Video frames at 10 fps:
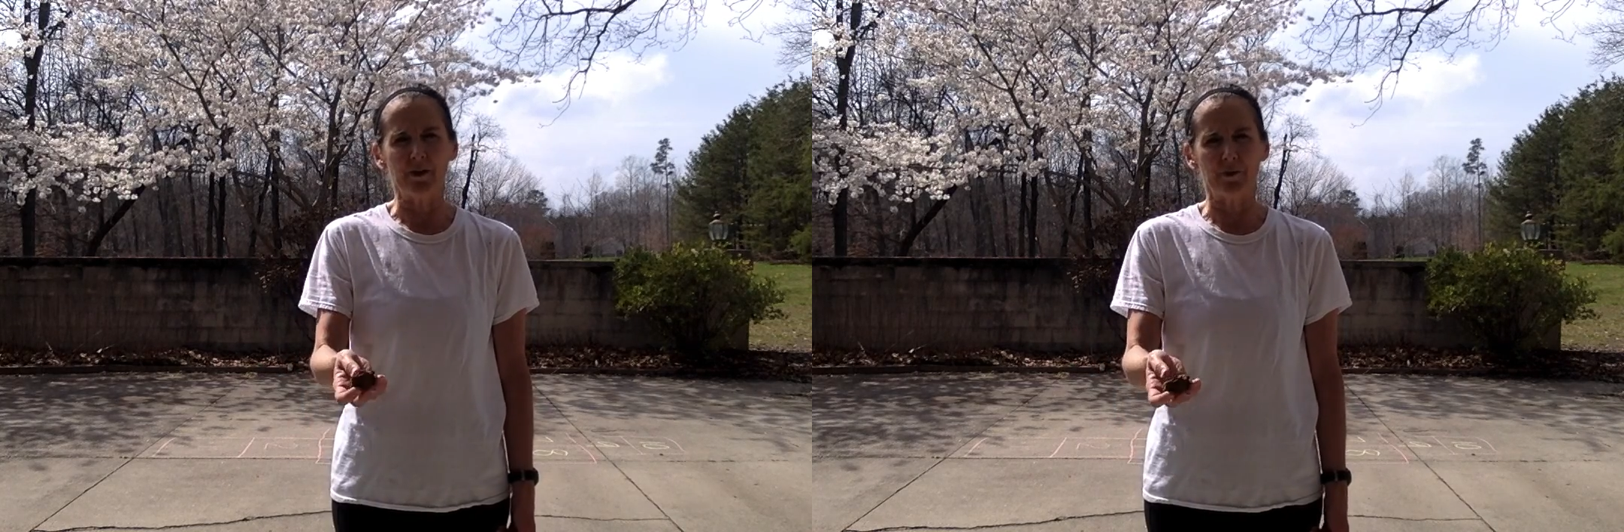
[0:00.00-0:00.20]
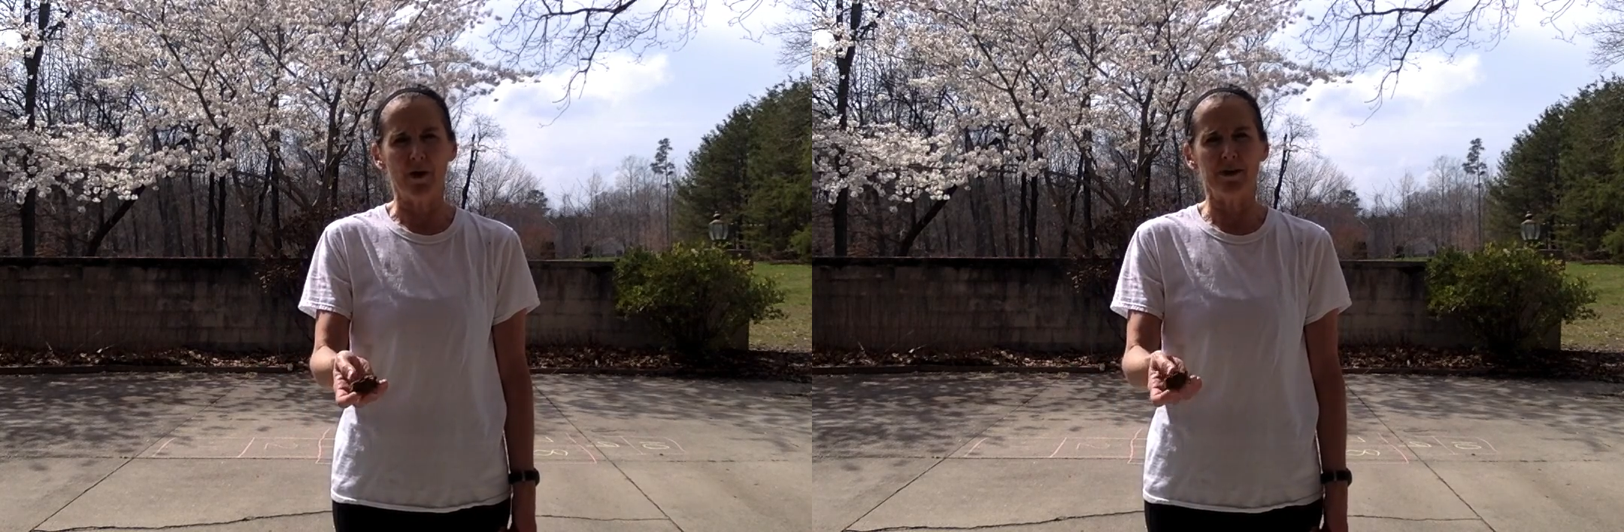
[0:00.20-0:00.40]
to
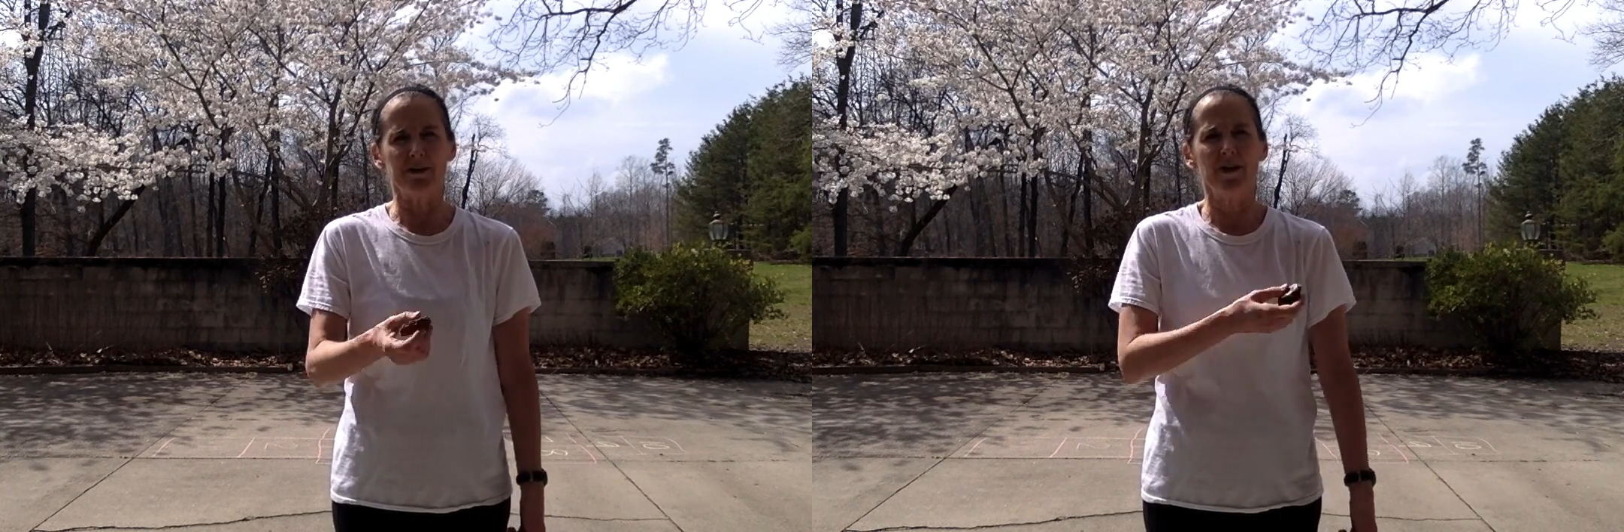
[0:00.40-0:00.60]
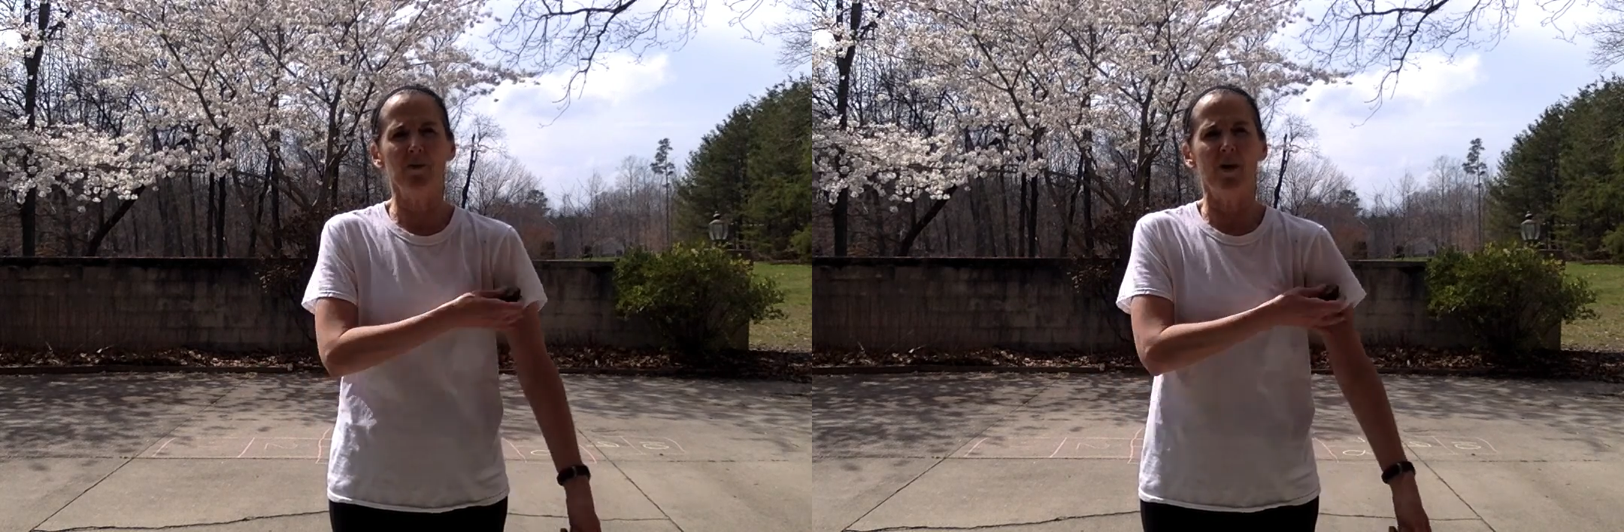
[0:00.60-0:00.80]
throw
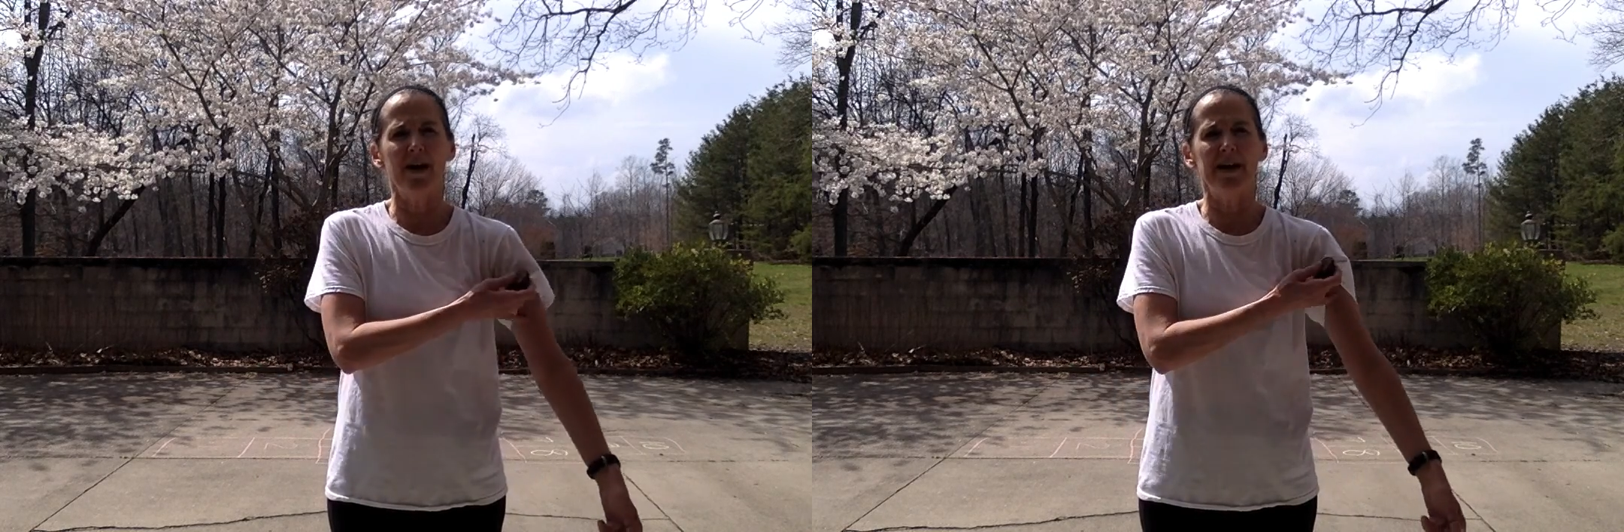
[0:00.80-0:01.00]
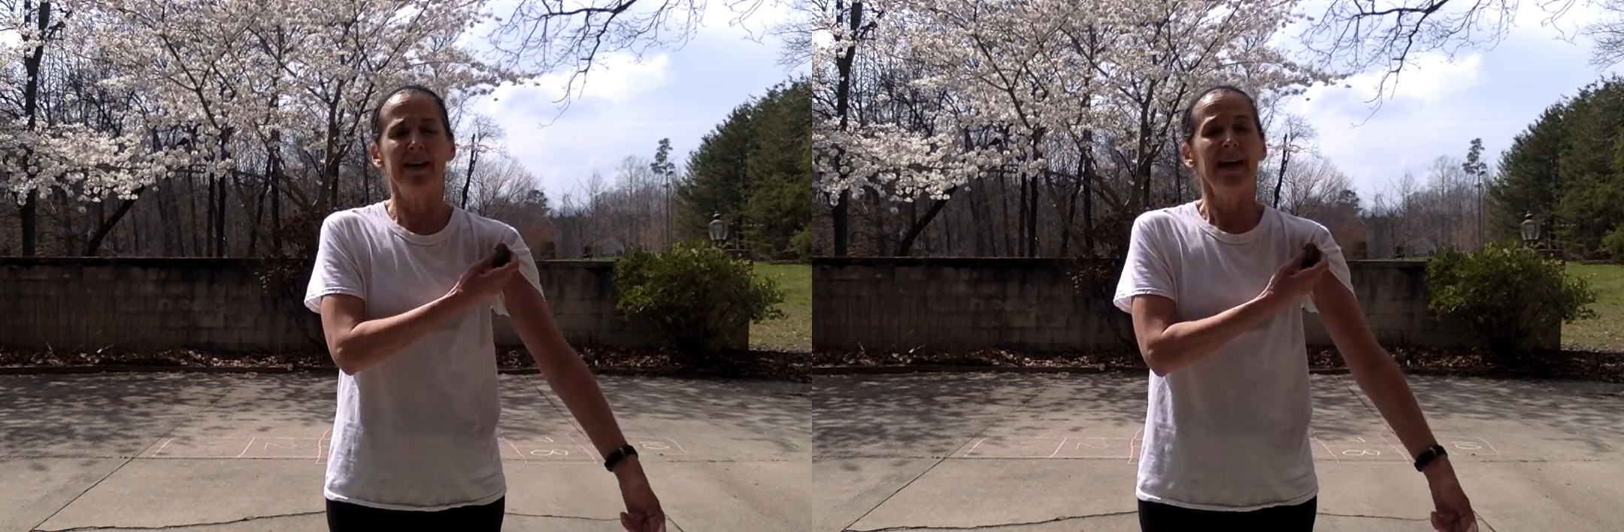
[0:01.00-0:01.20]
this on
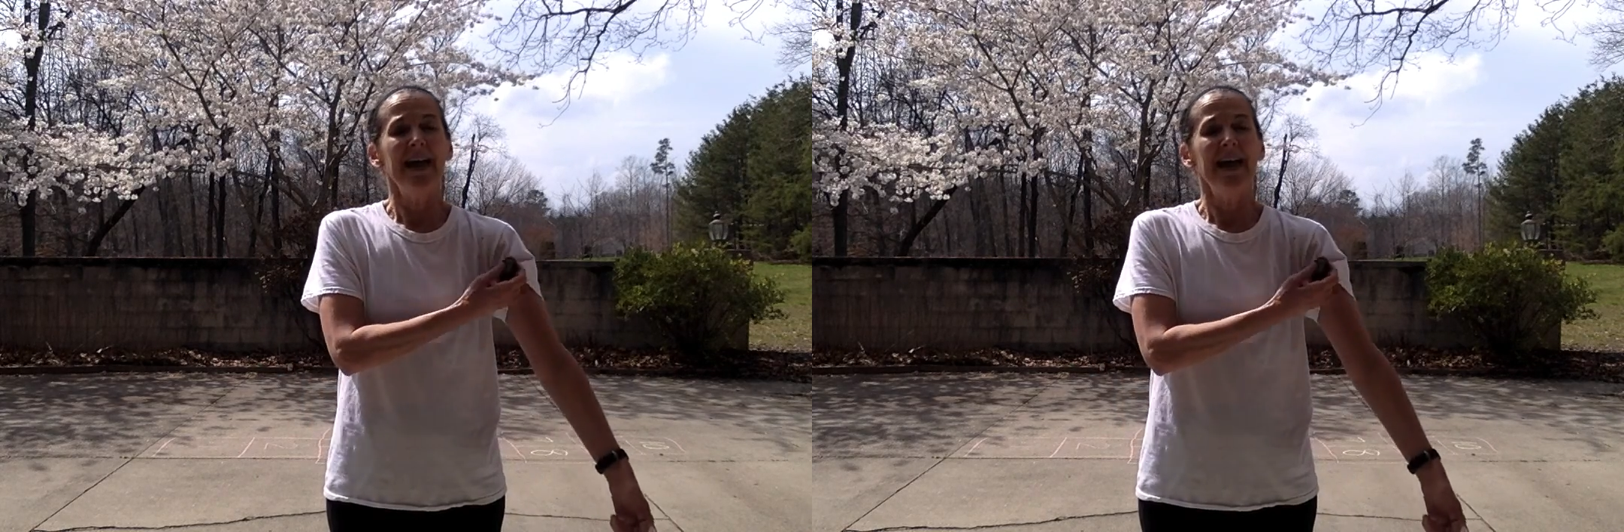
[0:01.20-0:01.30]
1,